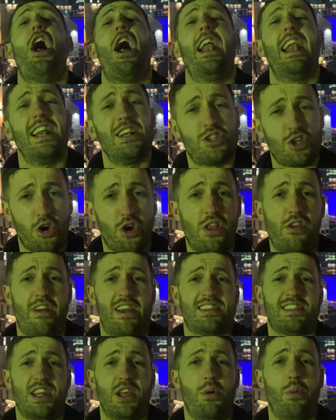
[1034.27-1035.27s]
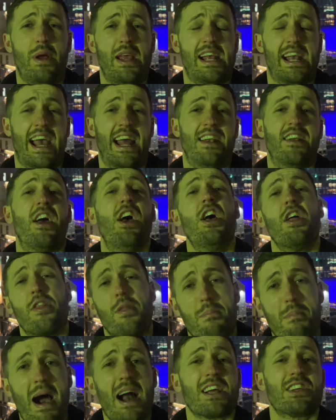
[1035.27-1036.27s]
And enjoy the rest of your weekend.
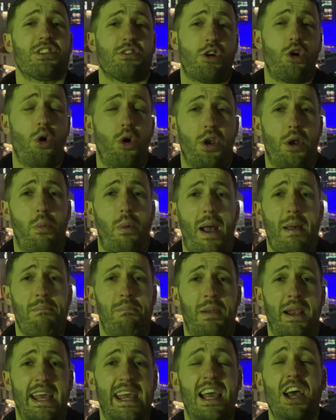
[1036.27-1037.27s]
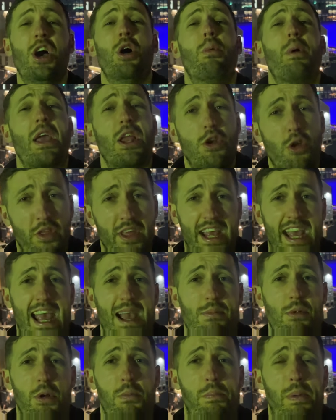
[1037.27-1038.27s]
The Mags are going to Wembley. We're another
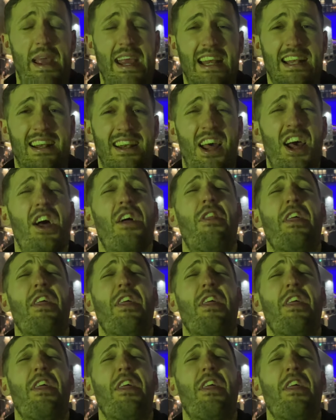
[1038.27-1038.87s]
game unbeaten.